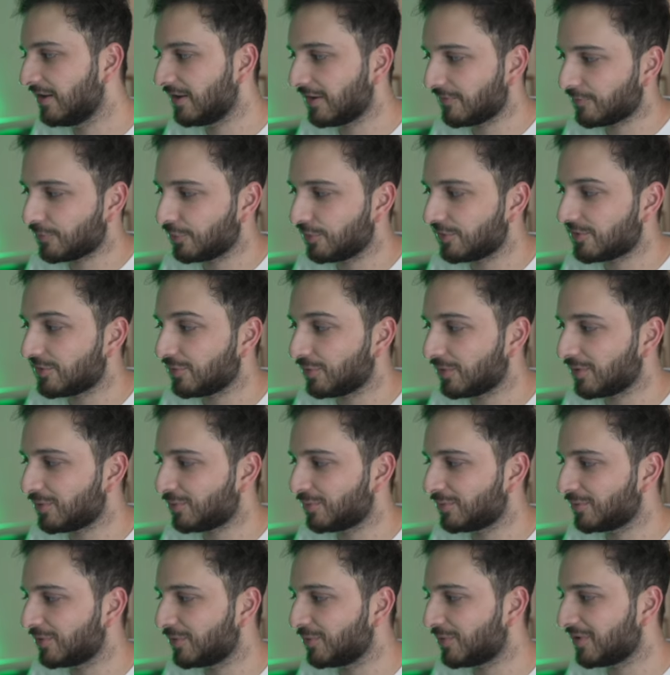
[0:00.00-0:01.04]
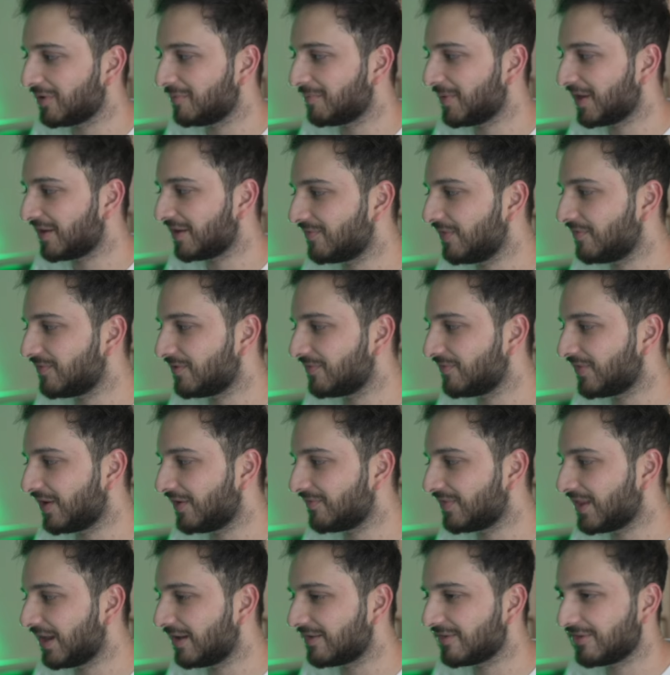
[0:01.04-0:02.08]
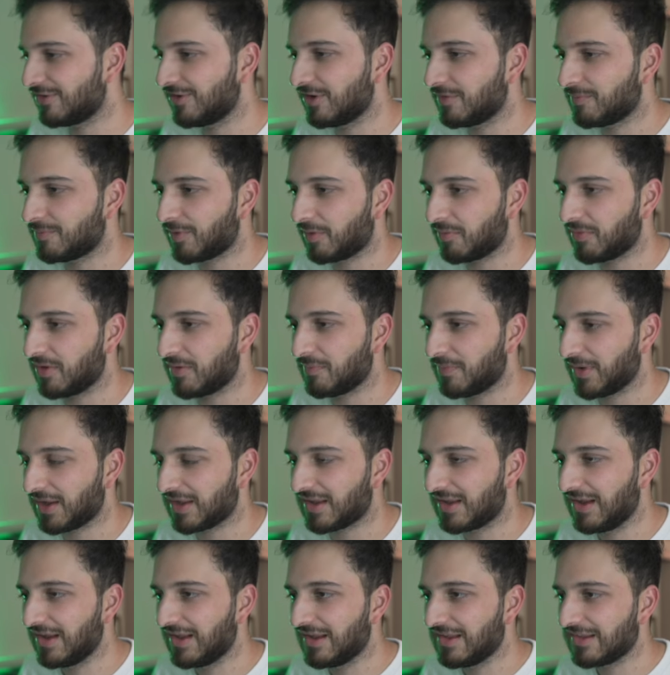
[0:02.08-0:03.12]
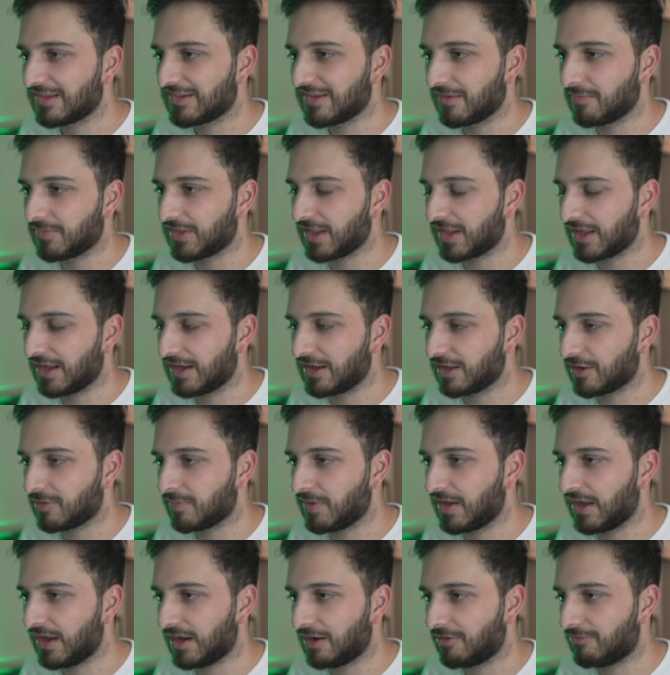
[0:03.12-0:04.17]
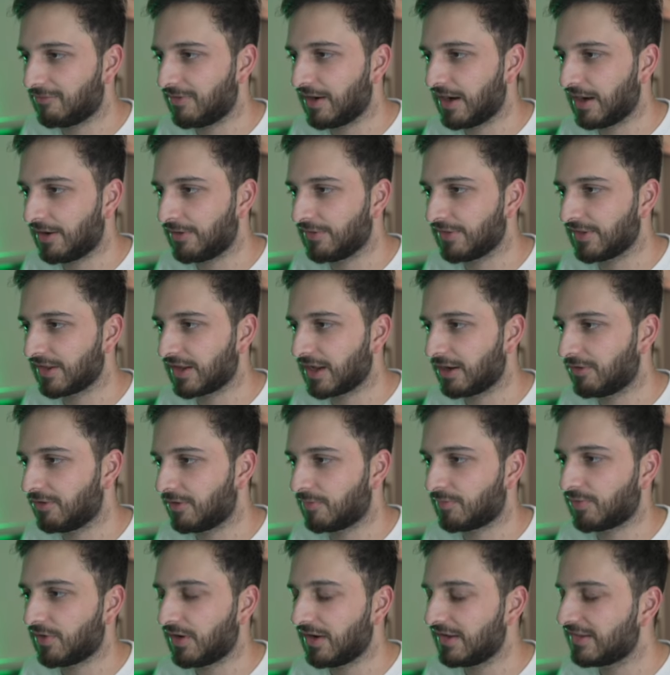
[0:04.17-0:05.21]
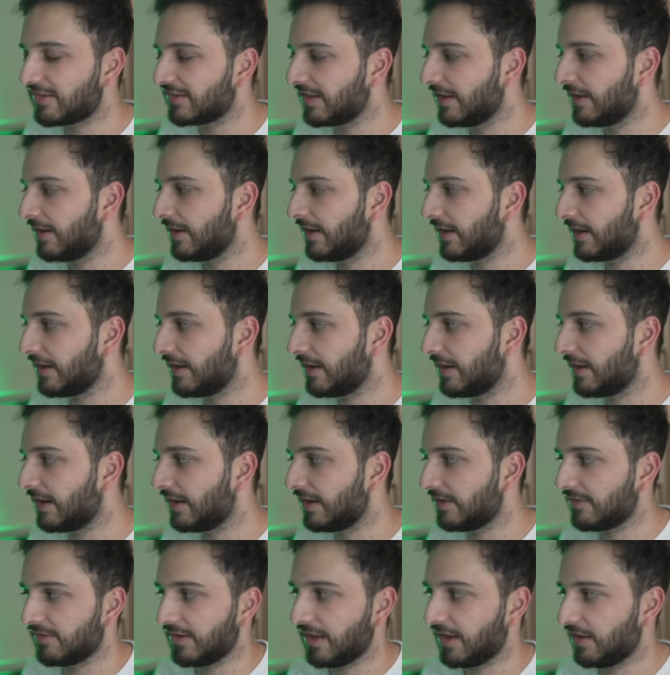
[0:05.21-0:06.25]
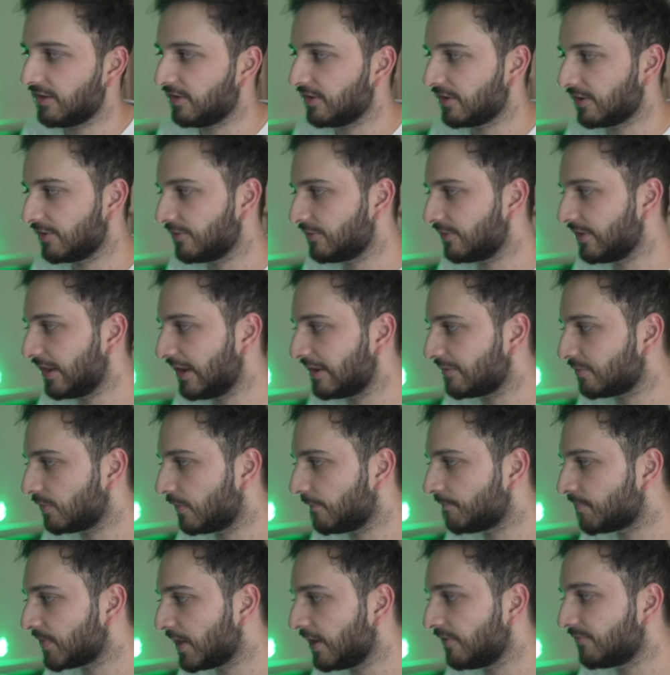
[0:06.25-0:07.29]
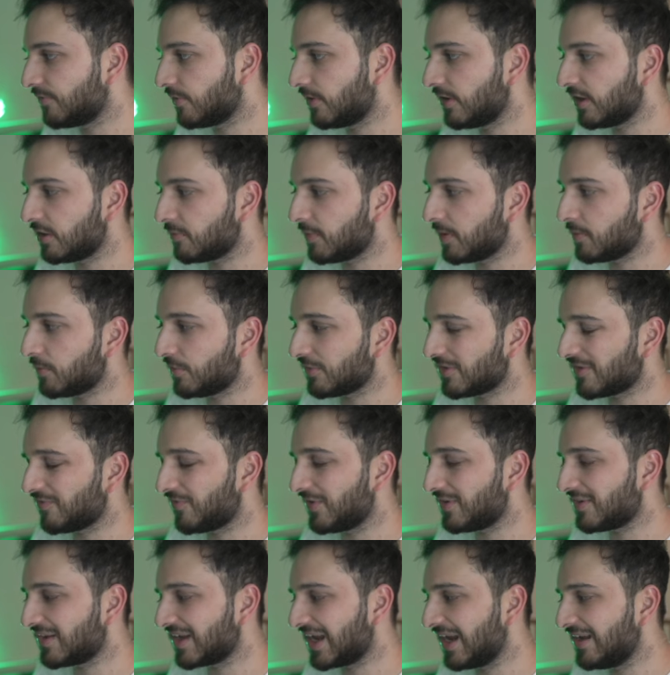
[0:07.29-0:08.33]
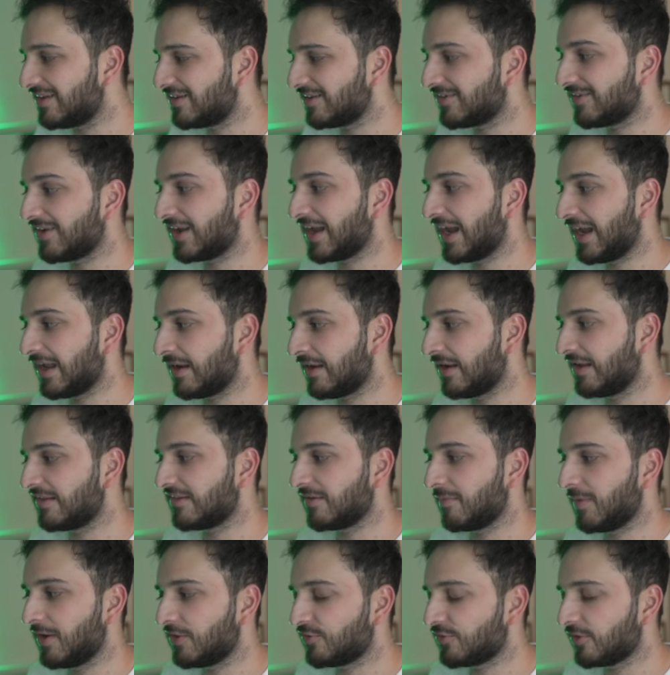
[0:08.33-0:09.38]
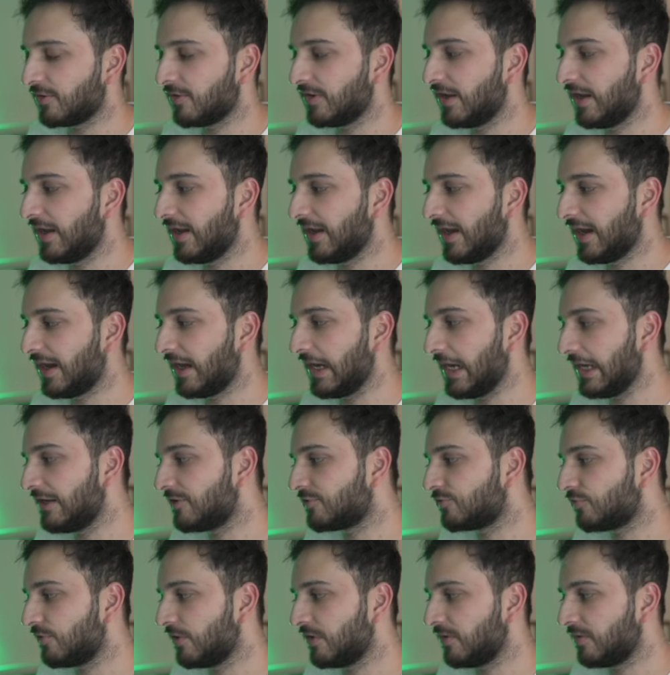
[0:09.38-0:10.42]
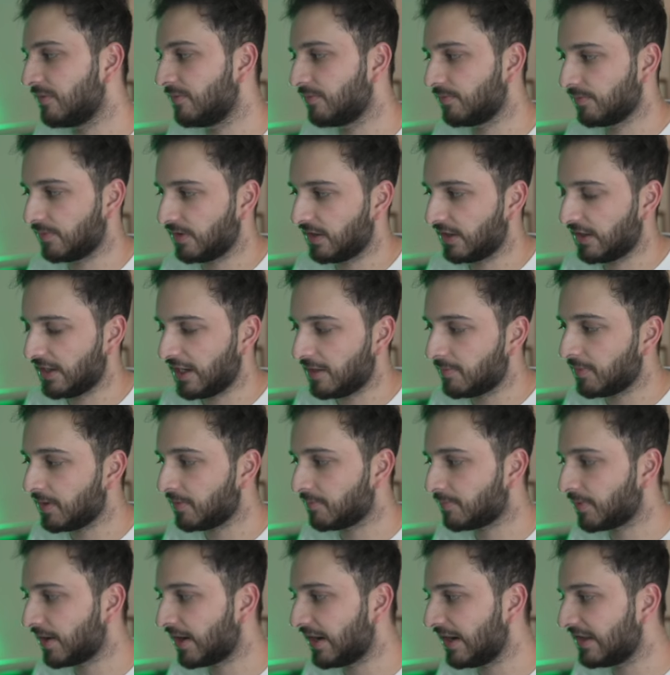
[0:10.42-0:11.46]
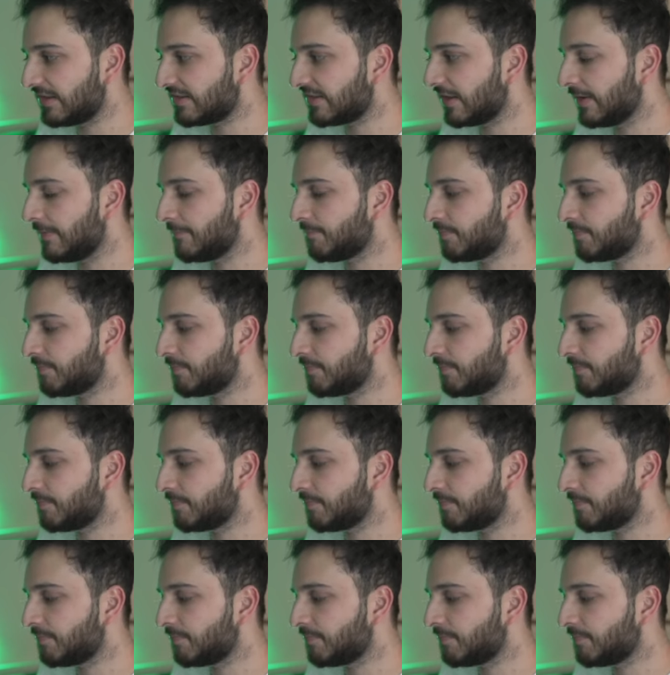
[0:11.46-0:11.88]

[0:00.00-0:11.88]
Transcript: Of course, you wouldn't 55,000. You'd probably pick something a little bit around the current price, and yeah, you can do that as well. Now, if you're a little bit more sophisticated, you can, as I mentioned, enter in limit buys.